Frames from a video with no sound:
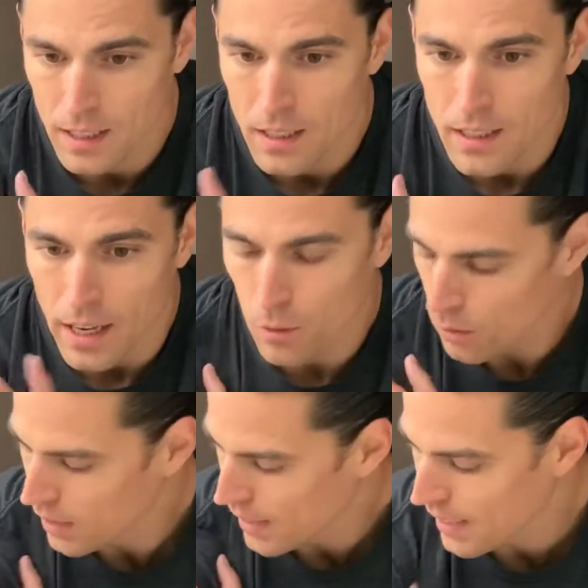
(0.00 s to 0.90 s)
and
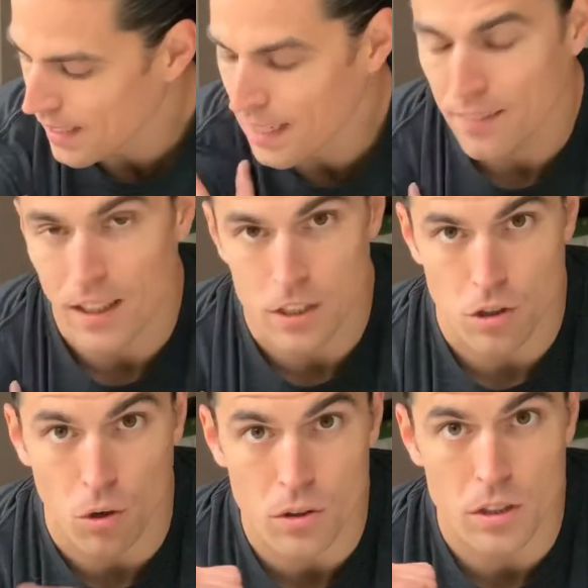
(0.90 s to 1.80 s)
really get it on that
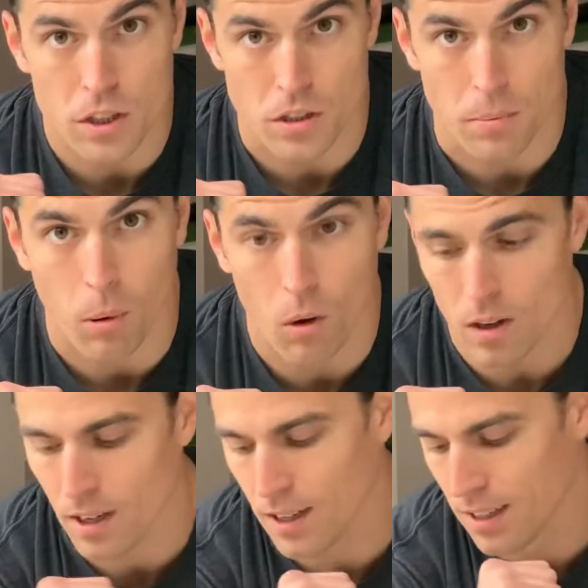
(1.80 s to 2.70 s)
shoulder to
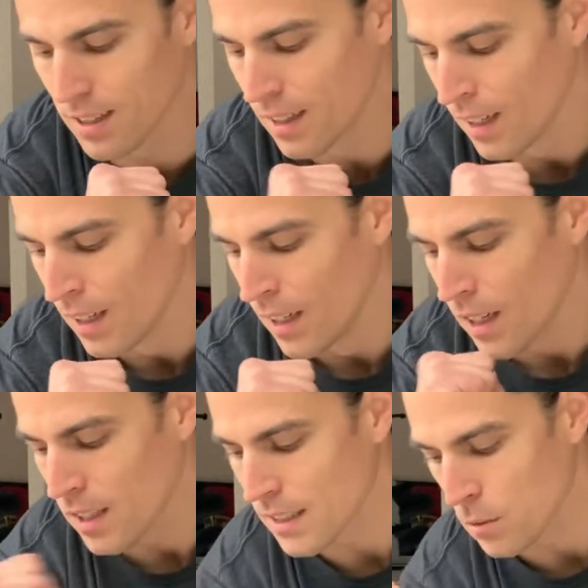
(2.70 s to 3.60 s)
support,
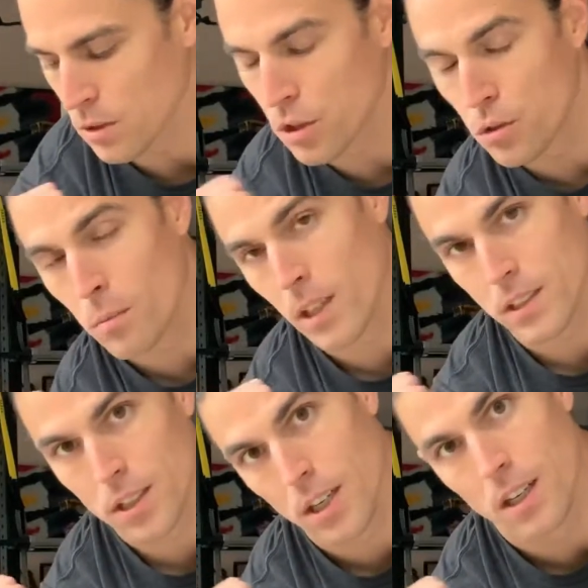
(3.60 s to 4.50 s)
because that was too
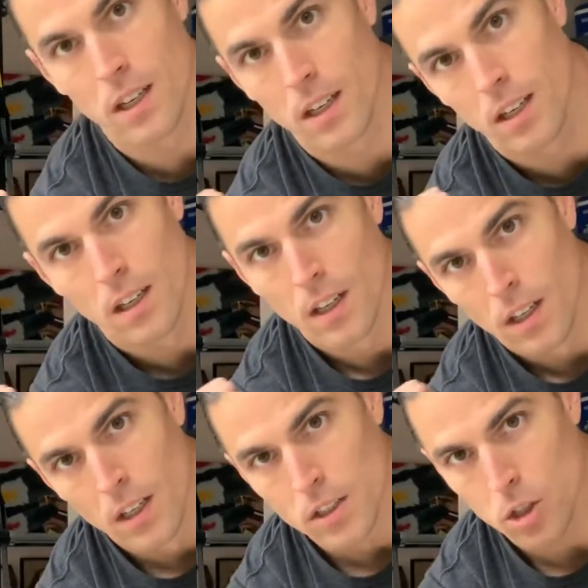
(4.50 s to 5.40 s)
much
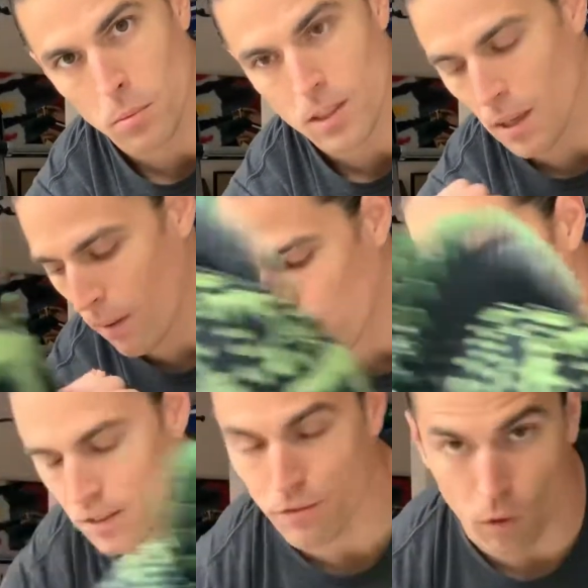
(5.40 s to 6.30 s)
on my
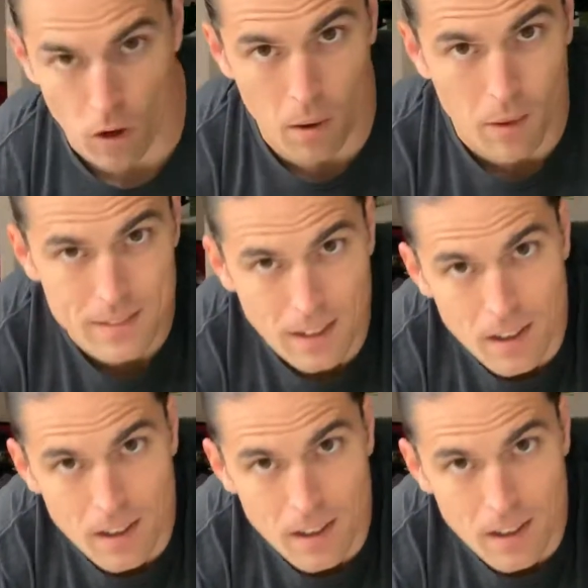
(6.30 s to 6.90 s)
wrist and forearm right there.